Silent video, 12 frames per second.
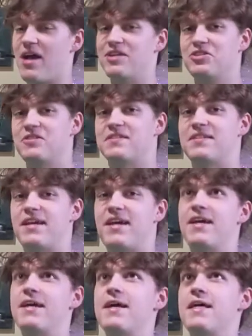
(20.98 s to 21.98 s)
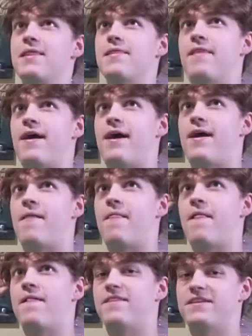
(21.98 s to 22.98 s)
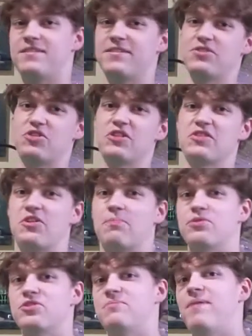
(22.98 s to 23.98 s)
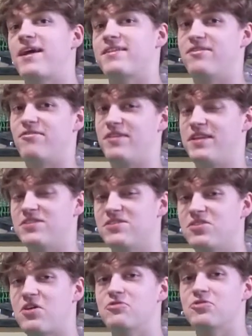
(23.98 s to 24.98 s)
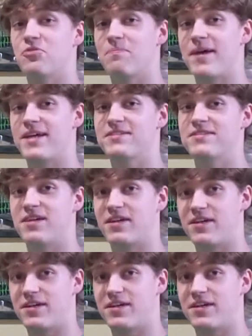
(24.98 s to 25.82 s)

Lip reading: I should say that this is just a perspective, and this is also based on